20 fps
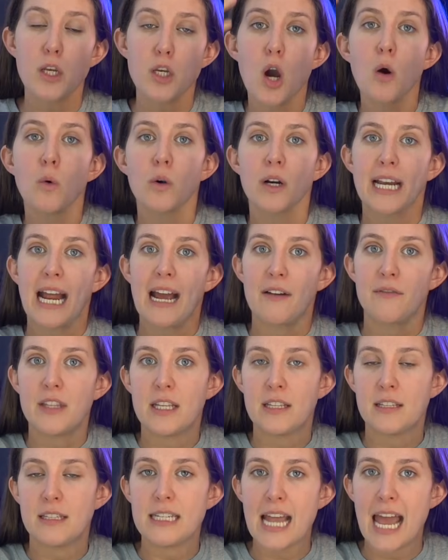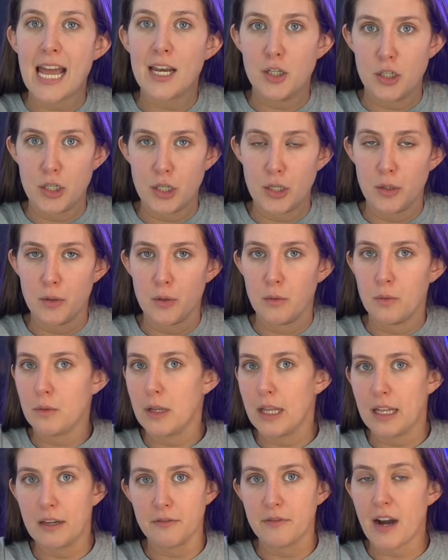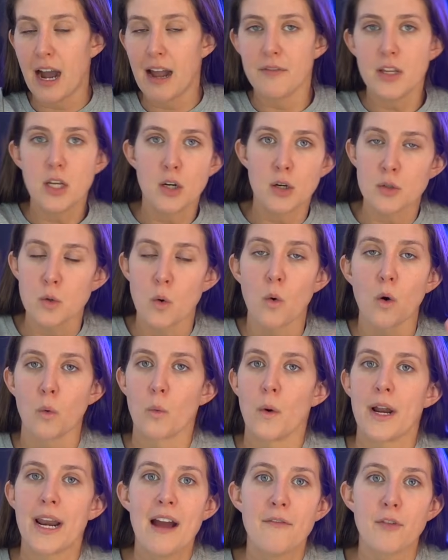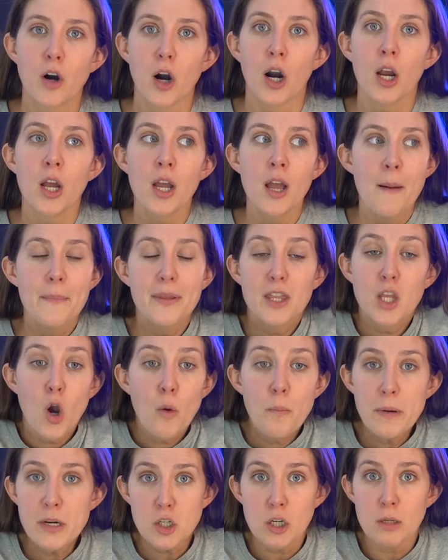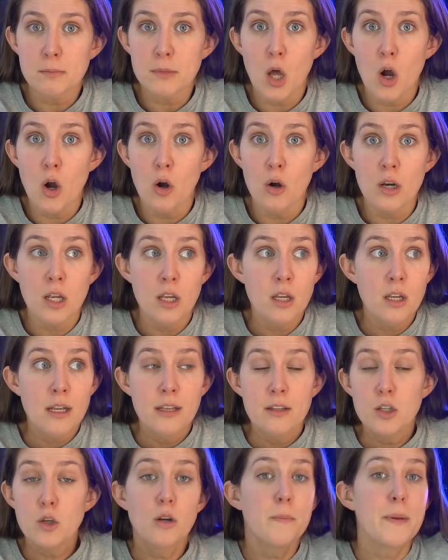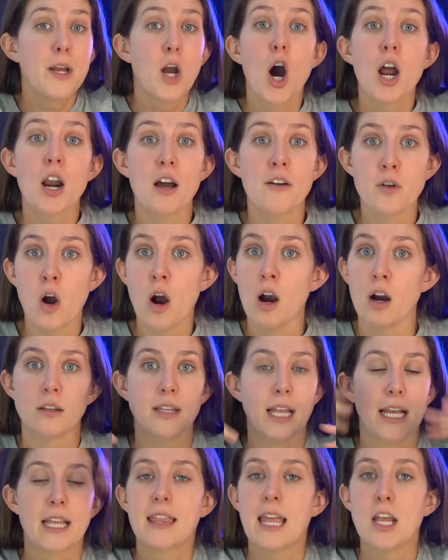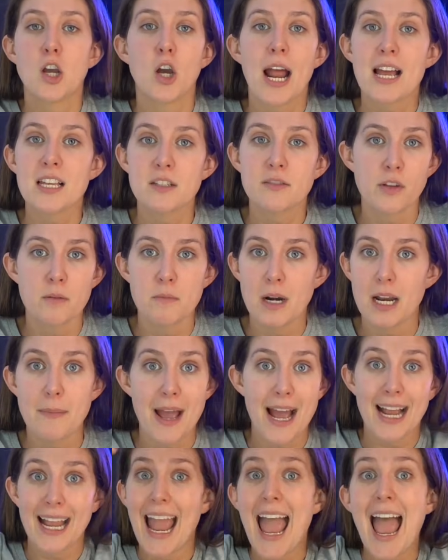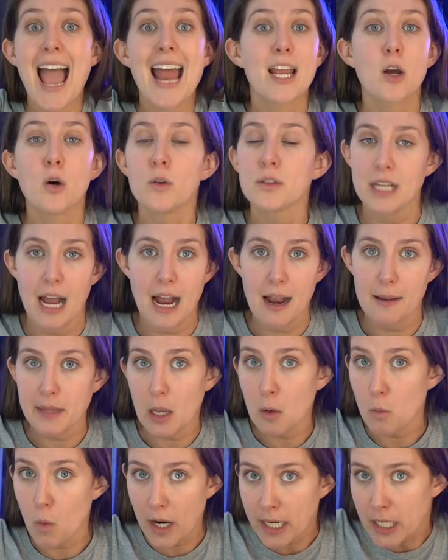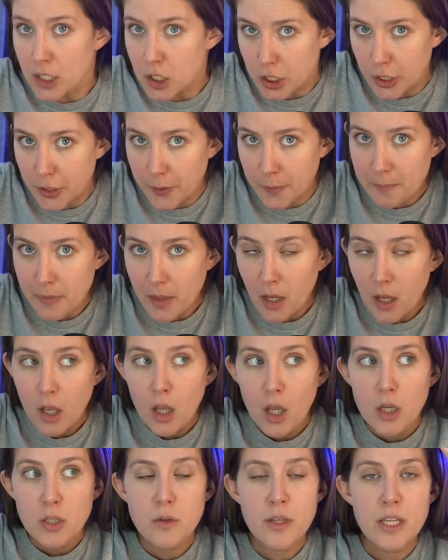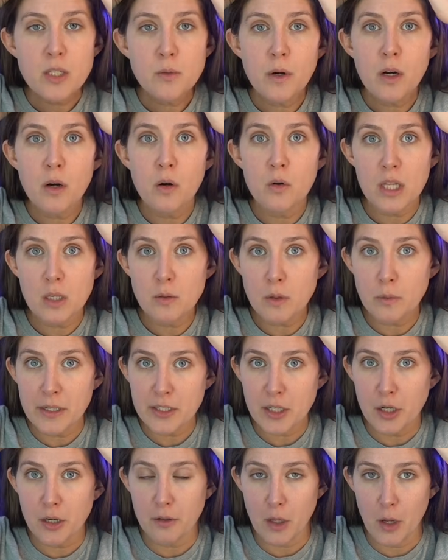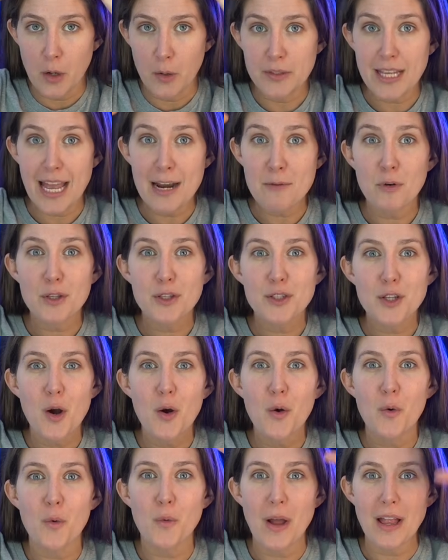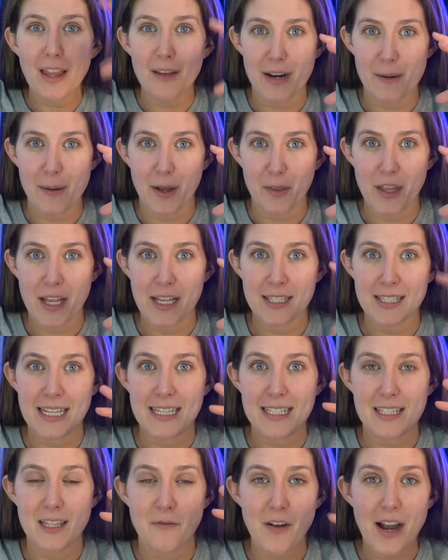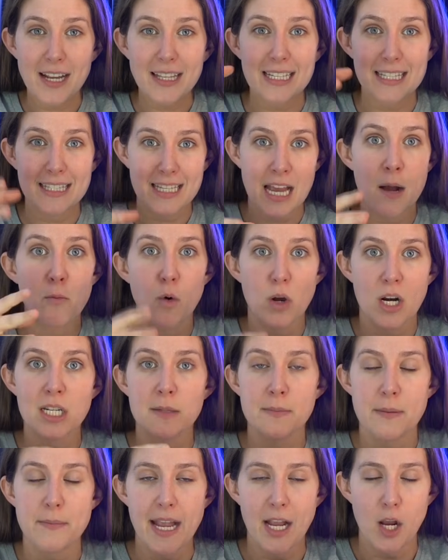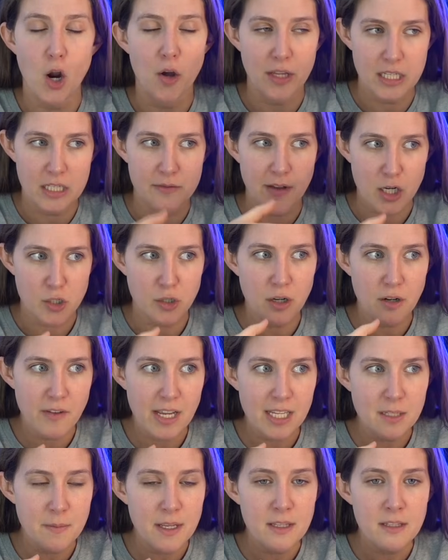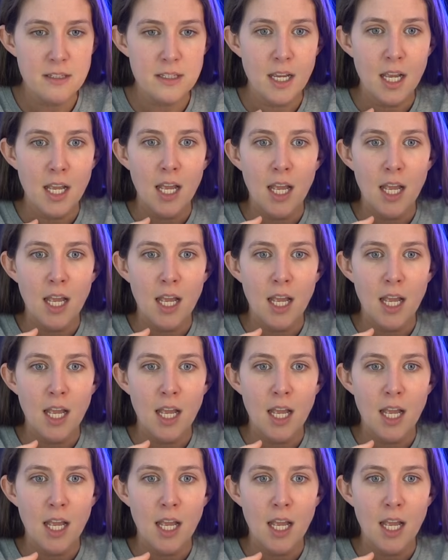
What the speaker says: know we're going to have this debt due in 5 years or whatever. But the open term loan, you could be caught off guard. Like, they could ask for their money back any old time they wanted to. So these were riskier loans. And what's so relevant about this is the fact that Sam wanted to be making all these venture investments,